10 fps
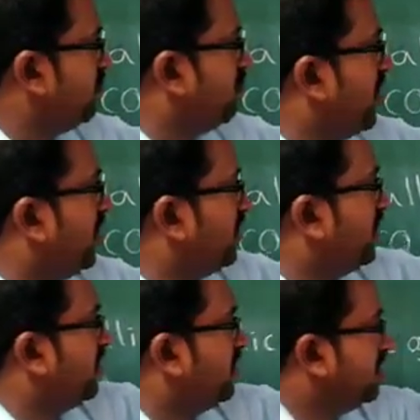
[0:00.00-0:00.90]
in
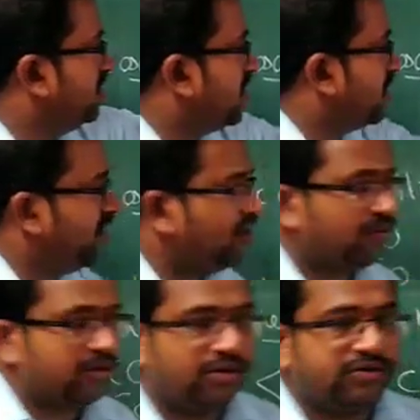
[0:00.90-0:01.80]
water, they are ready to
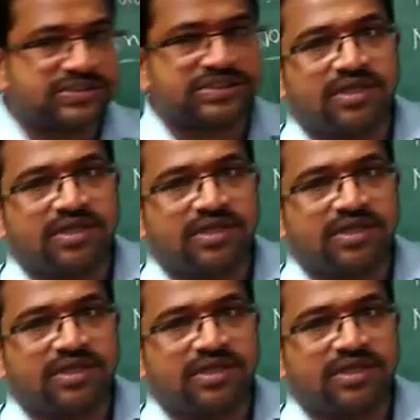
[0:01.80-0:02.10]
produce